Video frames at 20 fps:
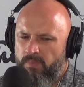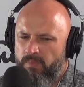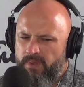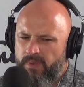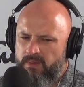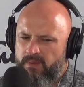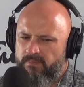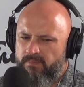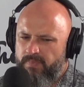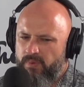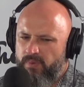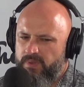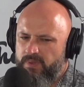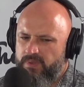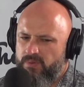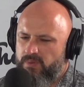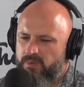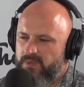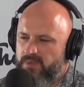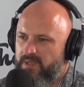buildings
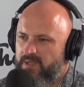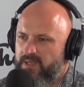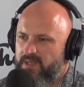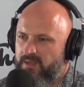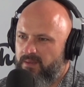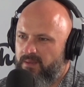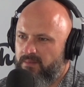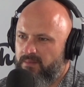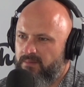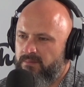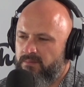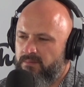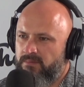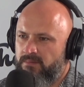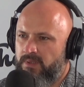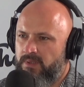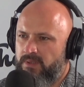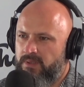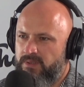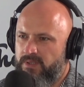always leak. Yeah,
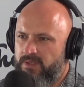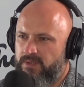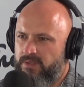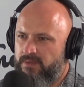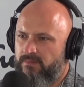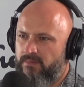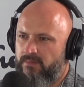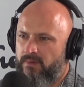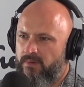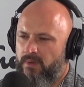it's that's just, right.